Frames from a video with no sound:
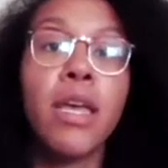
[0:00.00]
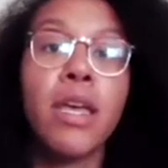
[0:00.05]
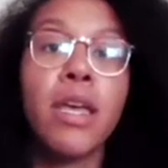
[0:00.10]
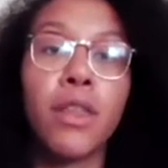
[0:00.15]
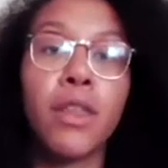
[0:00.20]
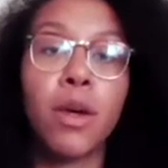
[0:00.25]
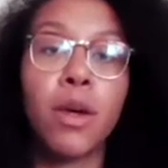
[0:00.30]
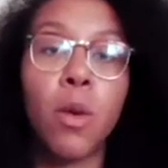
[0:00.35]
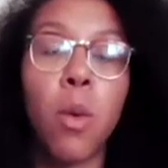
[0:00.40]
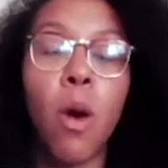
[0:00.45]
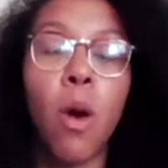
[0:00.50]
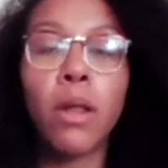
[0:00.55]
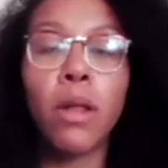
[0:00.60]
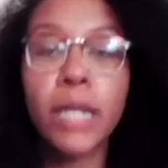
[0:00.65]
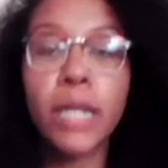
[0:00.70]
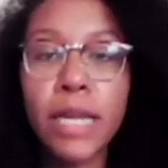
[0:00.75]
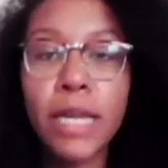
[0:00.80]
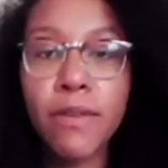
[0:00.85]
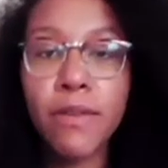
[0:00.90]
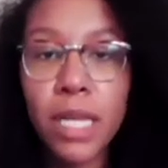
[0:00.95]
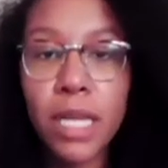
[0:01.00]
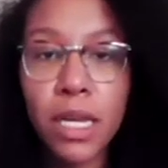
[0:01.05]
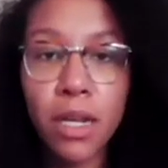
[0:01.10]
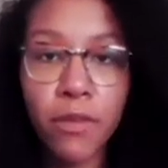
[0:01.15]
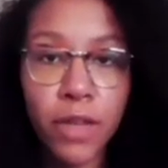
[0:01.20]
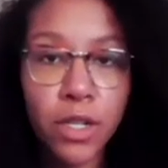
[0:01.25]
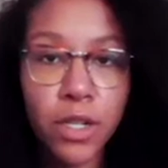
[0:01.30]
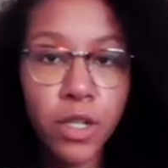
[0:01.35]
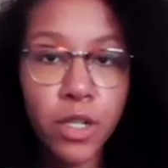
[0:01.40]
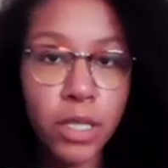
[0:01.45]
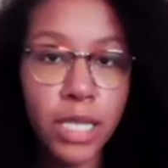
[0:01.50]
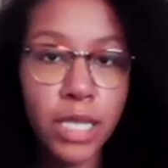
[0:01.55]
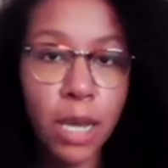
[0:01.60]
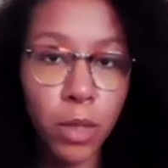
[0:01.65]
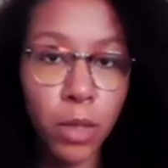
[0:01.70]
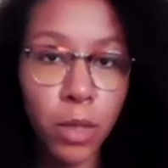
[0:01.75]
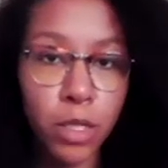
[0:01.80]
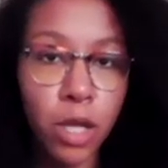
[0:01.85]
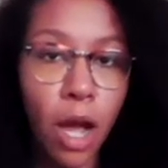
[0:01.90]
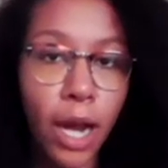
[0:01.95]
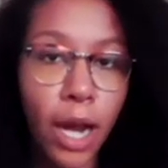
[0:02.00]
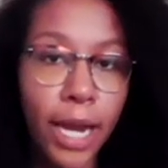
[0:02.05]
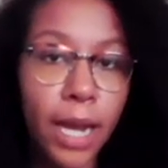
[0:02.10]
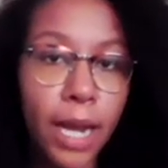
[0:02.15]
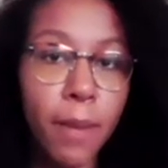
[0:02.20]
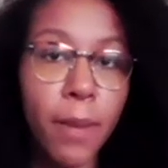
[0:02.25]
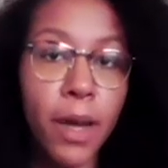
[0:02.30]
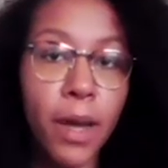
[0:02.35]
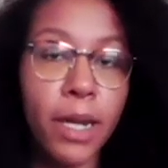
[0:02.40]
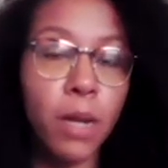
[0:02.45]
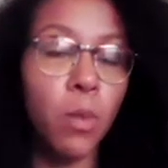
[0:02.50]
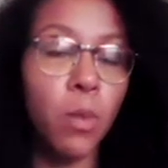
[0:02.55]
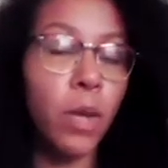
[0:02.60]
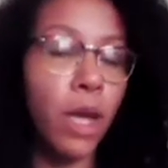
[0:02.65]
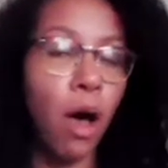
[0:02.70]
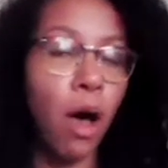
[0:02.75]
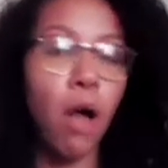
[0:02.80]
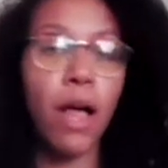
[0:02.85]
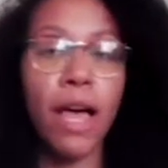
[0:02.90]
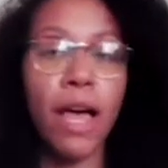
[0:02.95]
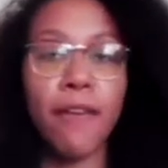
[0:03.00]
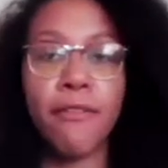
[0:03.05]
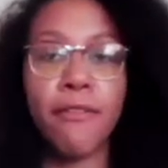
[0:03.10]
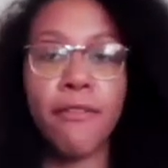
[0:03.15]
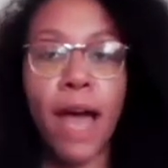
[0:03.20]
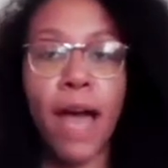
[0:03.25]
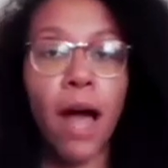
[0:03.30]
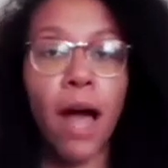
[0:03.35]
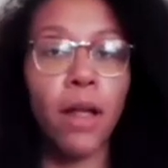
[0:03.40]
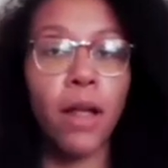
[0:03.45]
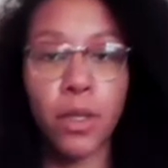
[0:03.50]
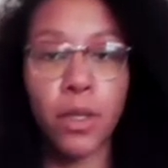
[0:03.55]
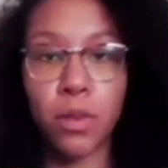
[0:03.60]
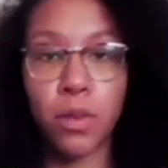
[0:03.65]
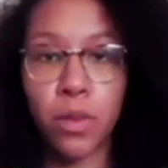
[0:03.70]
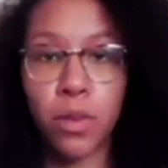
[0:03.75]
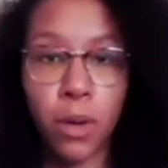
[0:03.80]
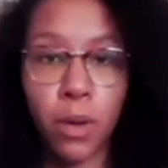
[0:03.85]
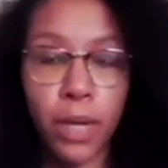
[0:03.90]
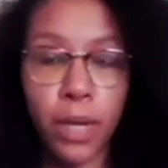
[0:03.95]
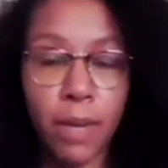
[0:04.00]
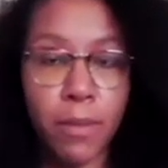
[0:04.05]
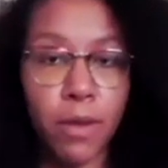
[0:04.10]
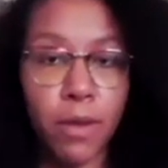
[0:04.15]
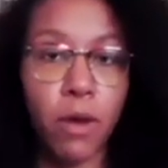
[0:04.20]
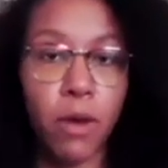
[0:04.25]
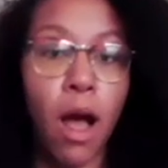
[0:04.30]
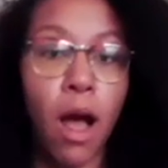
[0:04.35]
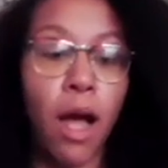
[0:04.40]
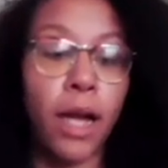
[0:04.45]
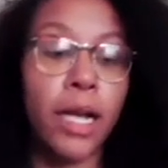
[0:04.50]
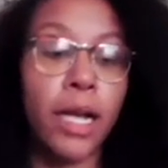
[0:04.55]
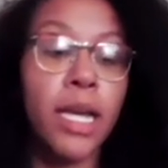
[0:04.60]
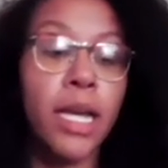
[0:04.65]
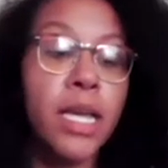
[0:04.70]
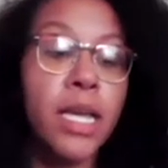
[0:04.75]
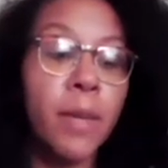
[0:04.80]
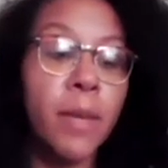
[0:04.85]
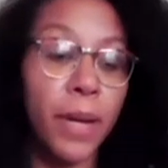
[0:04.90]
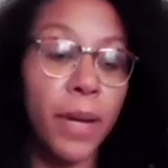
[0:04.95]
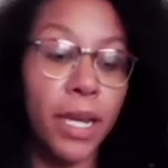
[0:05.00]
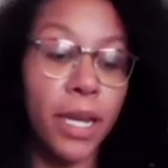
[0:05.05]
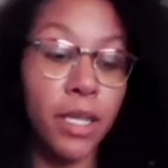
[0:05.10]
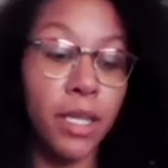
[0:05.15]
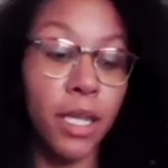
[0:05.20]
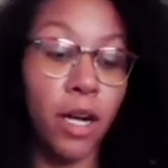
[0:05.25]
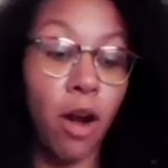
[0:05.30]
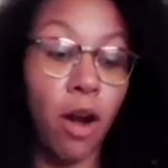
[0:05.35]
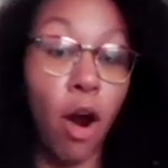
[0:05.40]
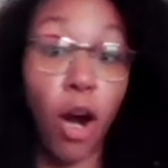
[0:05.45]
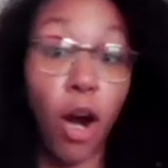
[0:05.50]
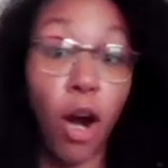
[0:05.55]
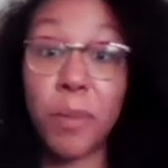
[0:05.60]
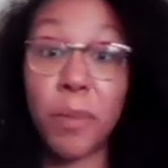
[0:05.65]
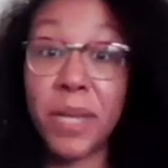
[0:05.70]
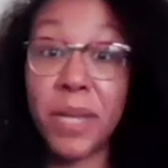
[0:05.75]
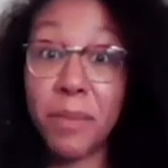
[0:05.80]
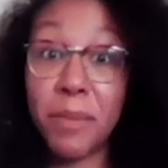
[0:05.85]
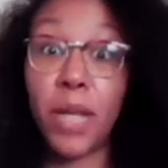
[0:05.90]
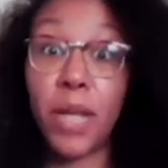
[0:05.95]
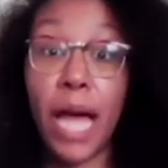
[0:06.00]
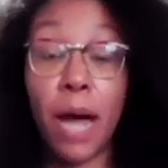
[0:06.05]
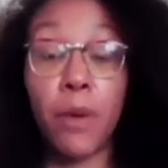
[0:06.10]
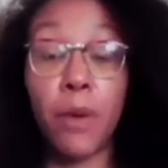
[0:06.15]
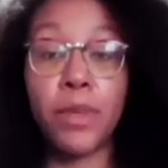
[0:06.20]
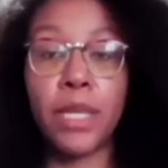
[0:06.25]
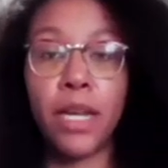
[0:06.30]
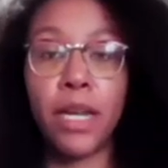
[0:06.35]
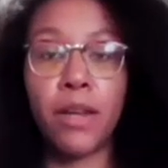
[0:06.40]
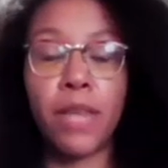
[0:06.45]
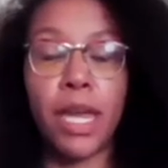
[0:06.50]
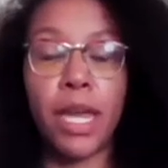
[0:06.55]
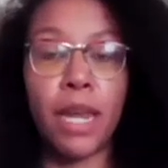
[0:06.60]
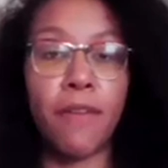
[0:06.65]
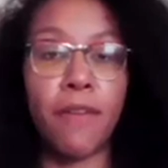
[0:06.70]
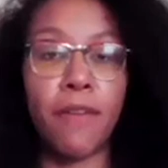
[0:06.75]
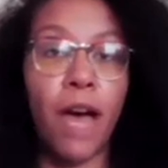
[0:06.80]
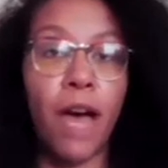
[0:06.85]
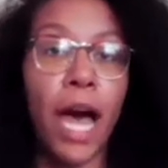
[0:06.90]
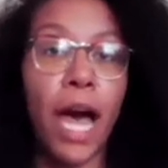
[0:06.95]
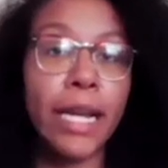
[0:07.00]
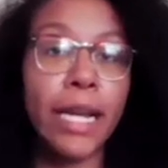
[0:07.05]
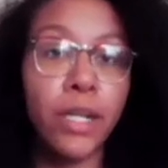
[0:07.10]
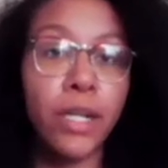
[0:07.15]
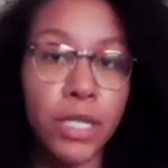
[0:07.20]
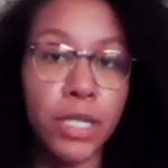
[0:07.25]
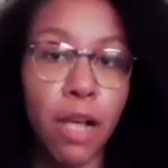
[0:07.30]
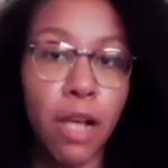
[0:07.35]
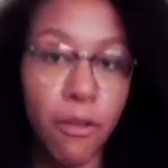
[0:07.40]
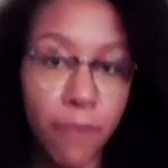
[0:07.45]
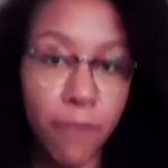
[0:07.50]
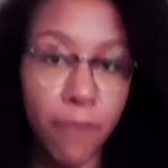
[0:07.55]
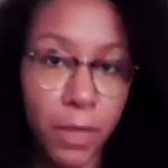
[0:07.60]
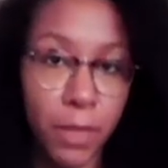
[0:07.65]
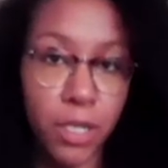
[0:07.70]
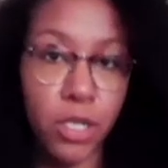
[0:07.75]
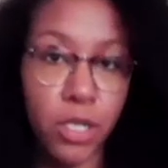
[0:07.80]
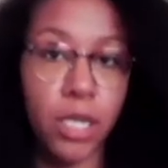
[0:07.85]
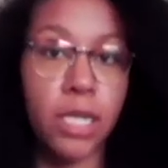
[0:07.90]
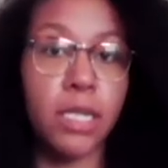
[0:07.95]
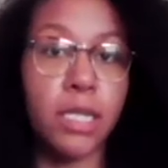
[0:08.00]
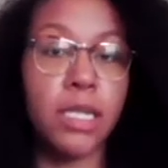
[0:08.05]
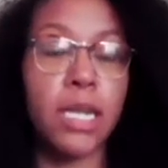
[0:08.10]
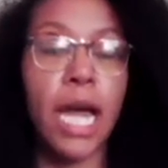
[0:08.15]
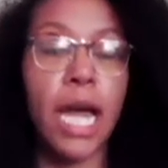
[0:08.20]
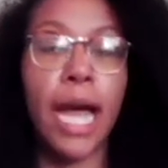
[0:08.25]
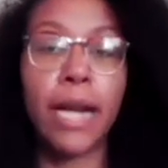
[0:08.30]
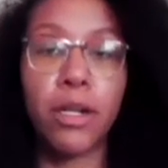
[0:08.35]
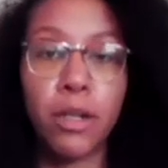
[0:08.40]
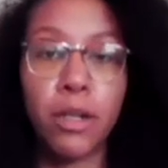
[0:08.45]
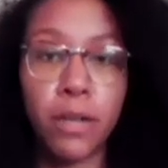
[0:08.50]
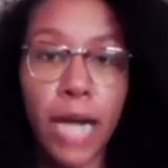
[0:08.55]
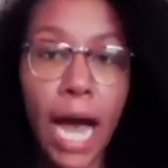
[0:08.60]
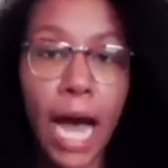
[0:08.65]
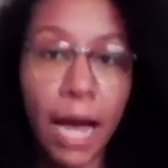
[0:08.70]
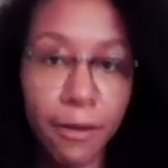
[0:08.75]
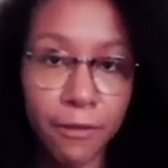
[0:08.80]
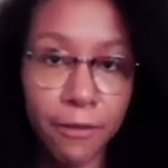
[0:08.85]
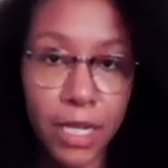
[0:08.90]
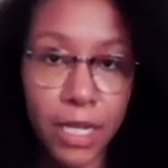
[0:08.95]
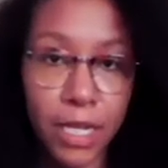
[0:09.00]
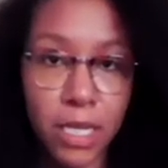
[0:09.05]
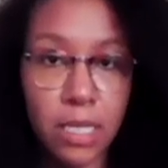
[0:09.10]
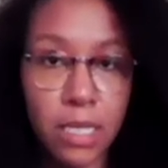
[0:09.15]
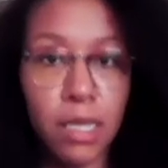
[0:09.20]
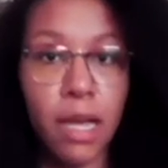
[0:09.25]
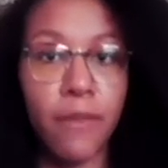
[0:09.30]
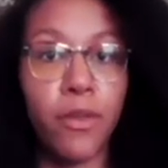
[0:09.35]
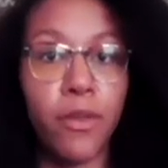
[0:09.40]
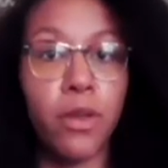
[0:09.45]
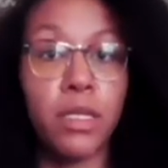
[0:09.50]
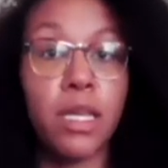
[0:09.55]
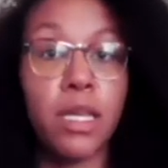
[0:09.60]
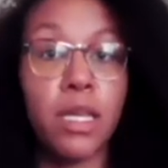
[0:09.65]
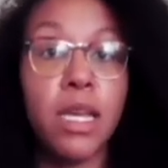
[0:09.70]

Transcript: the quality of the individuals that we're talking about. And we all have value, don't get me wrong, but there are people out there that have higher self-images and higher confidence levels